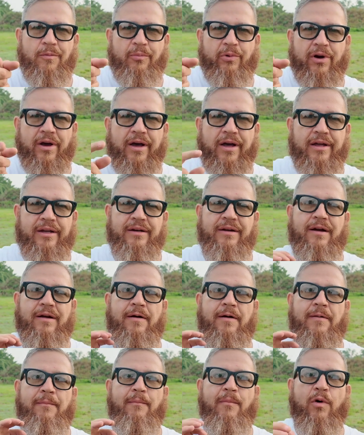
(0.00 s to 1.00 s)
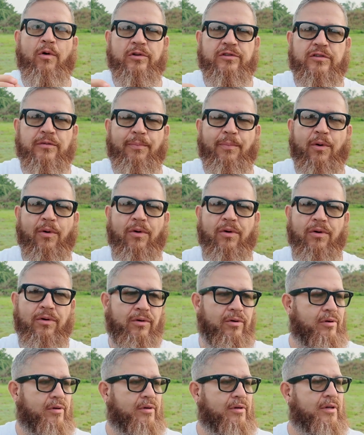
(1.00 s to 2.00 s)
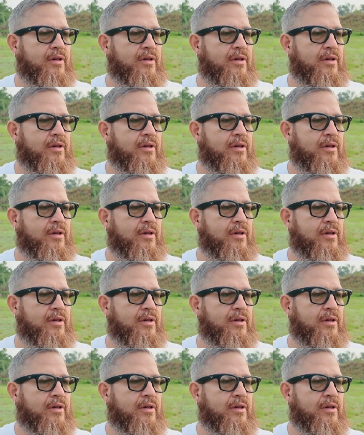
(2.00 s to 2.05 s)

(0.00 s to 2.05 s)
brought multiple